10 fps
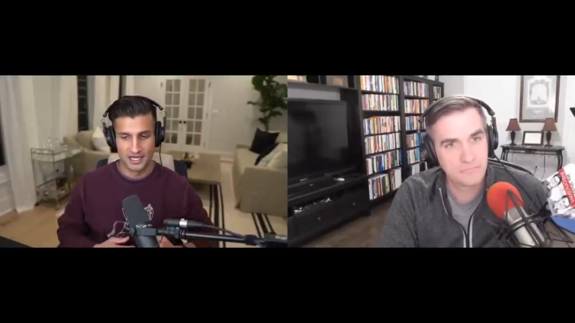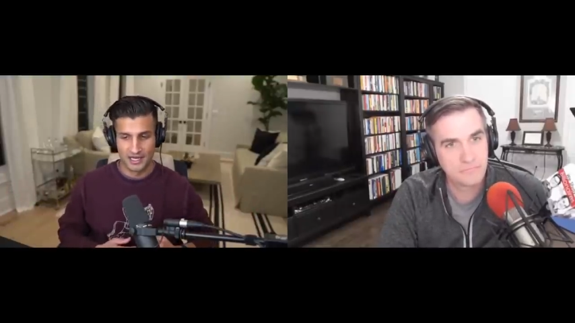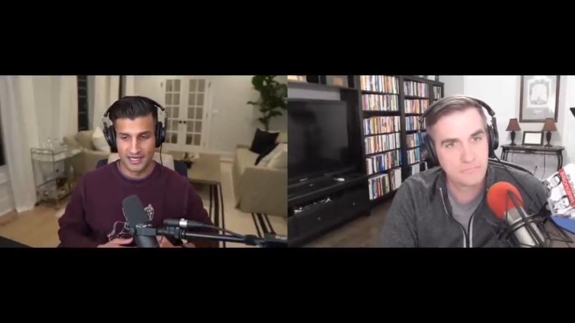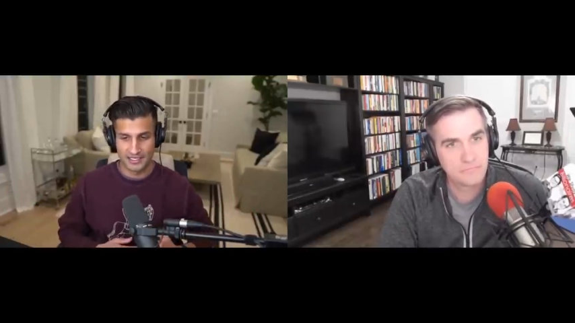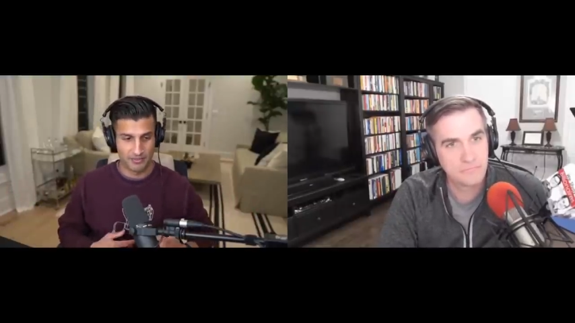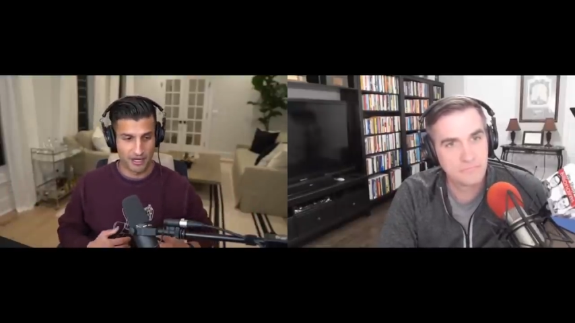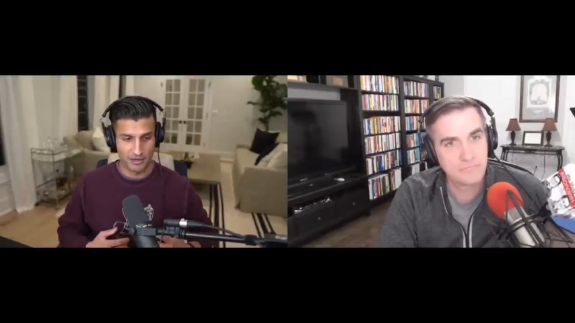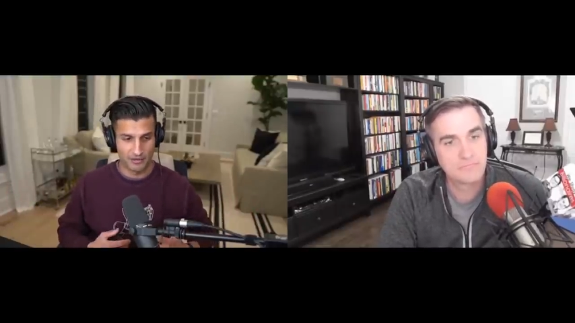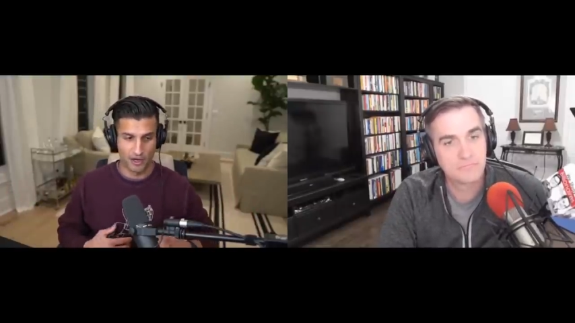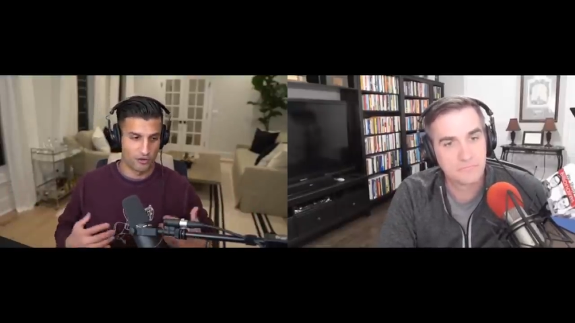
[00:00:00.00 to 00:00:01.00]
Speaker 1: It's
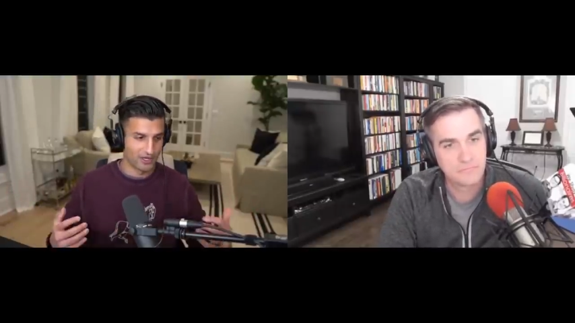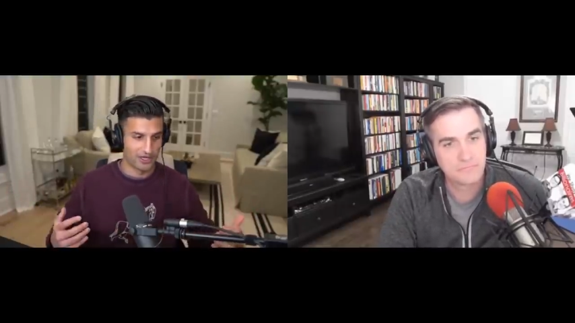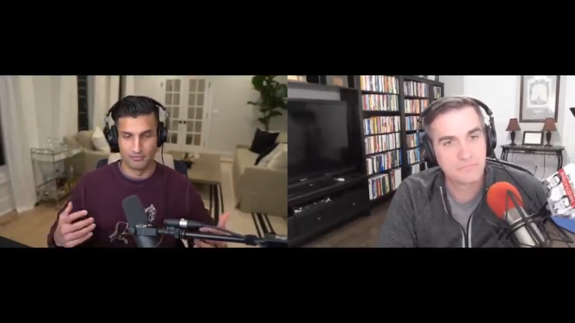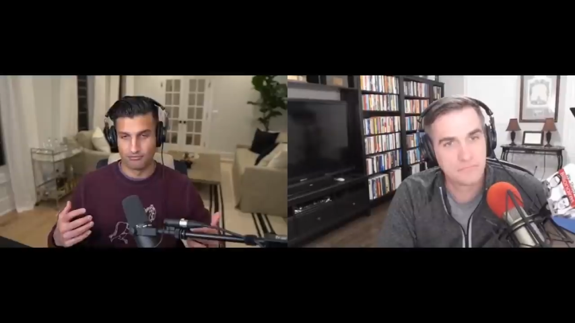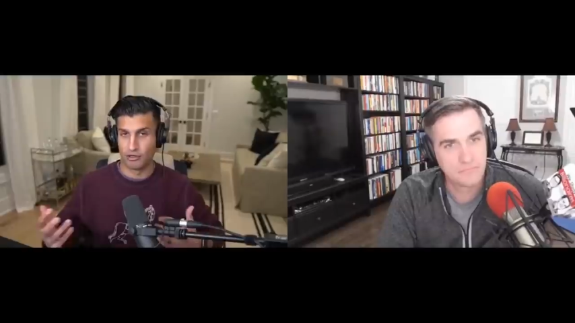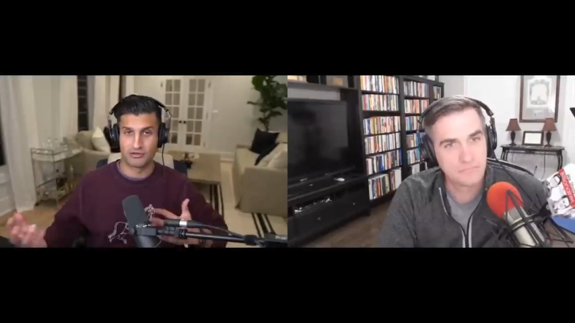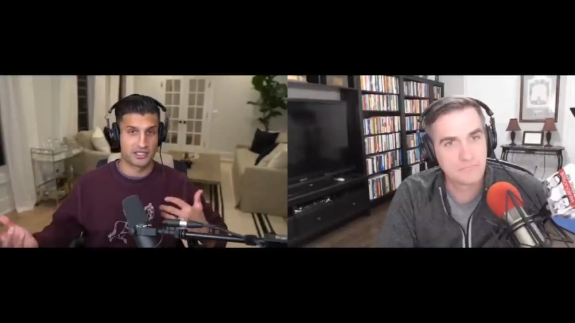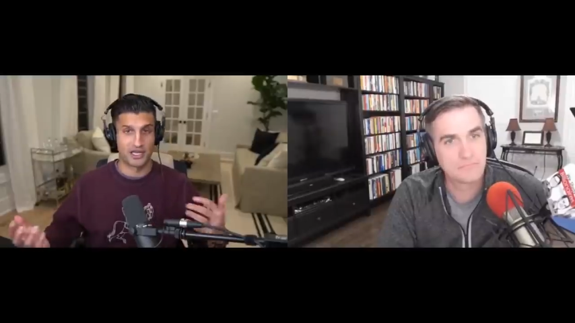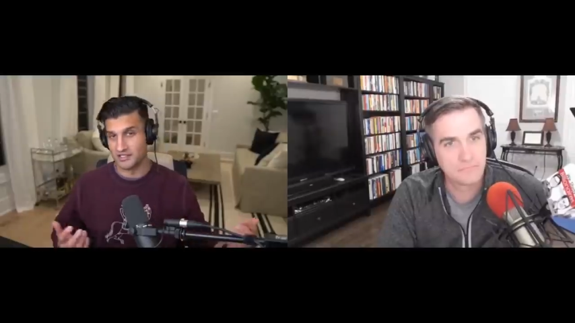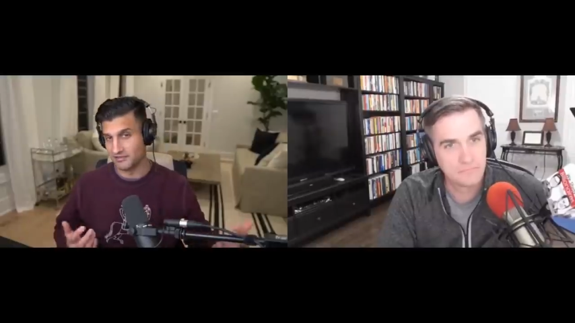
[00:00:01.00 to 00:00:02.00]
about owning both
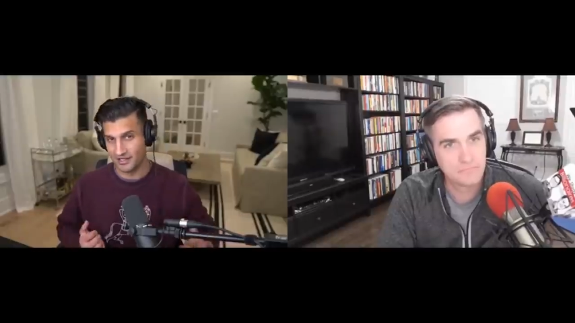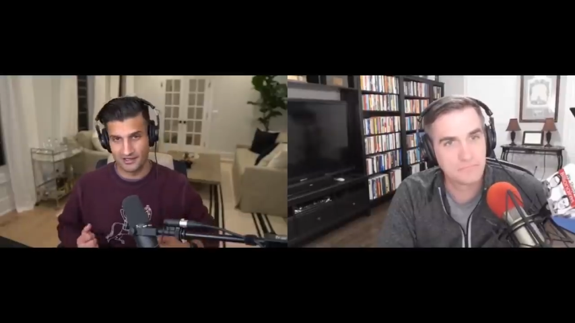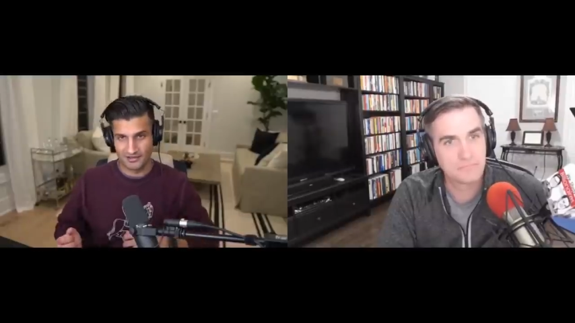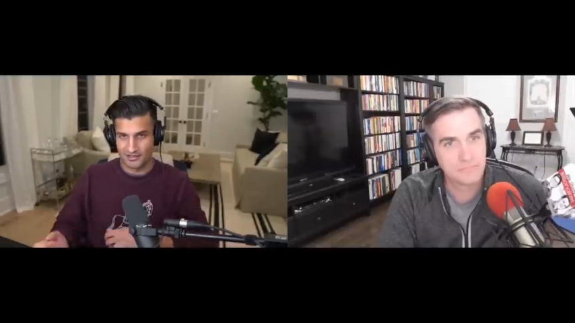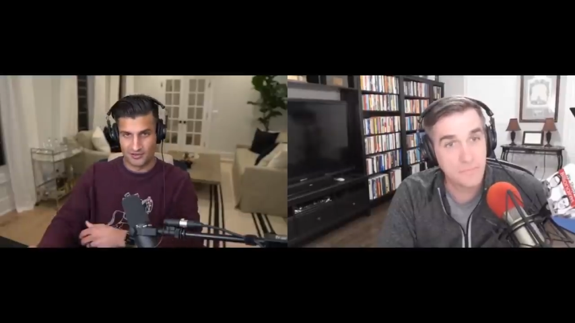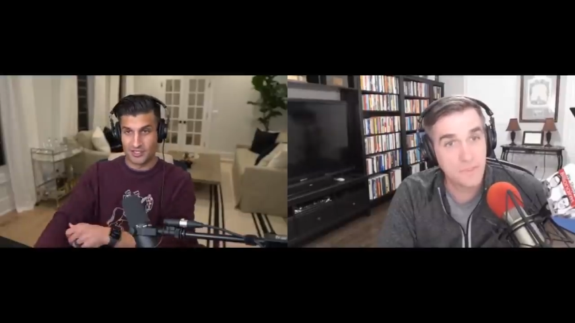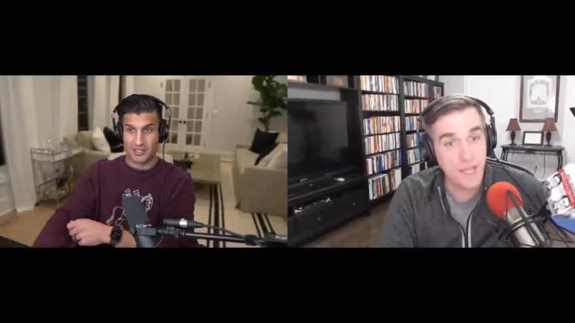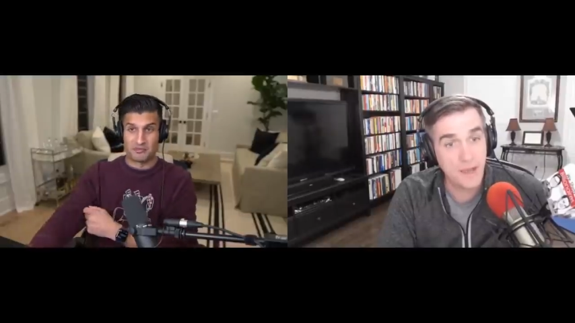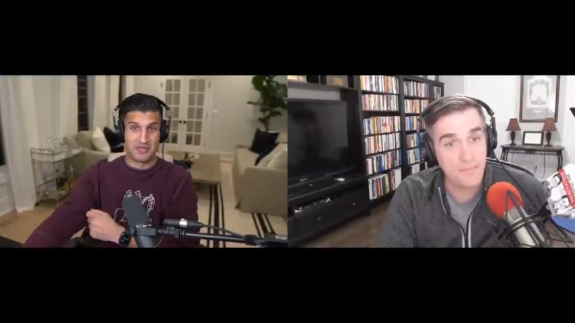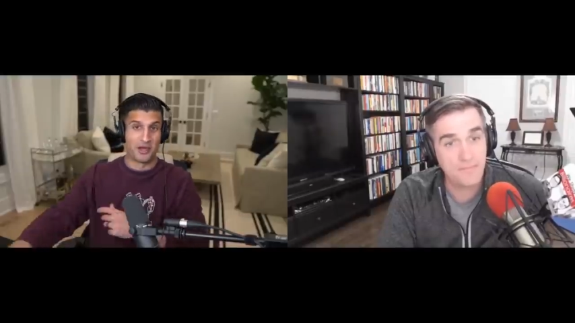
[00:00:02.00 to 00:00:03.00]
sides of it and just like
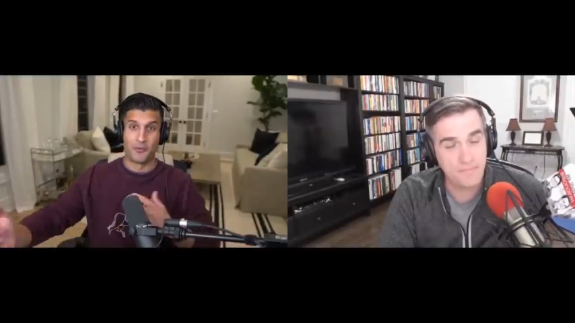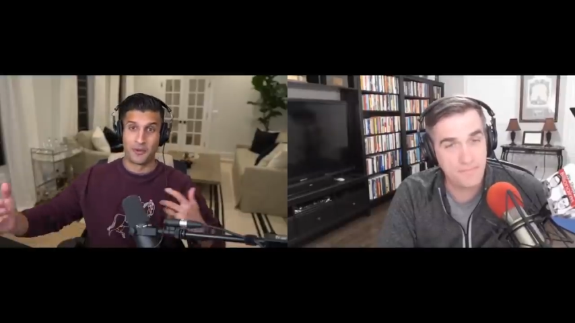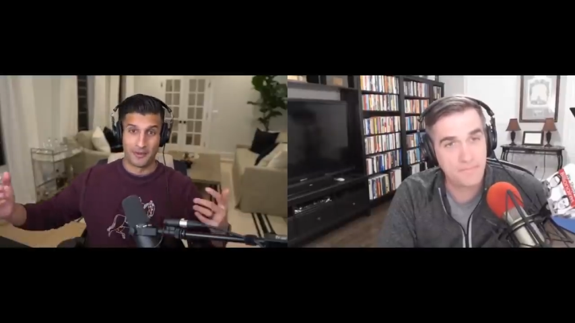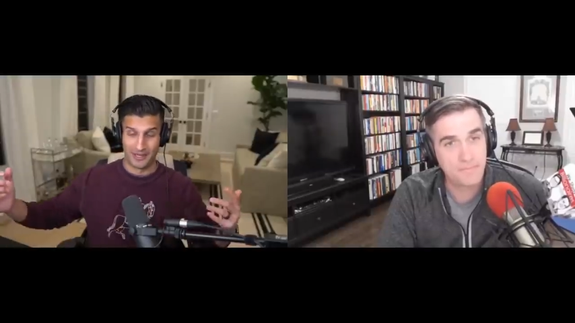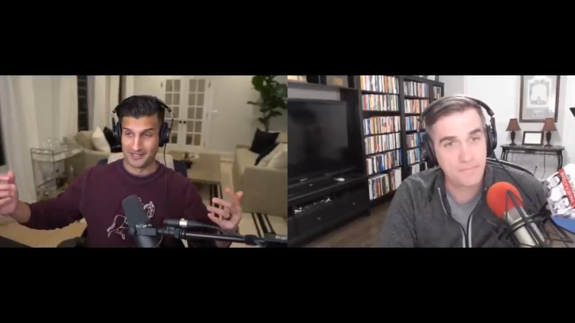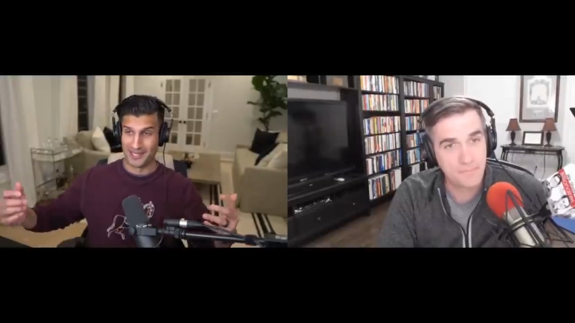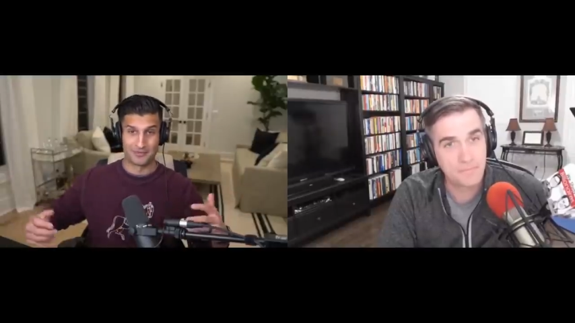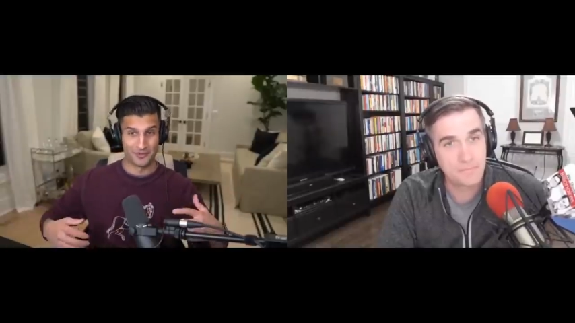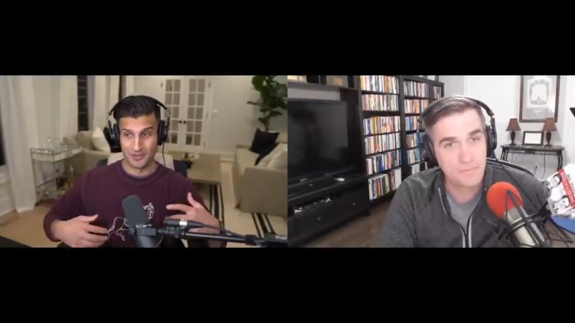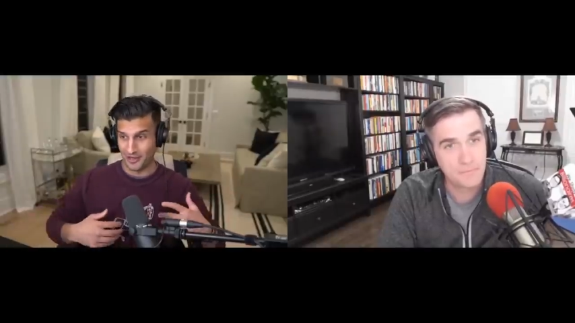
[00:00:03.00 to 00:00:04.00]
yeah. being open about the
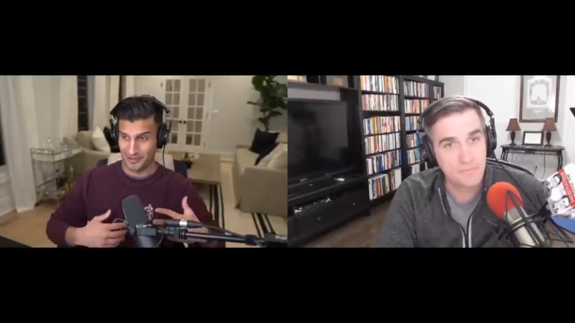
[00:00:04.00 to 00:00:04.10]
times when you got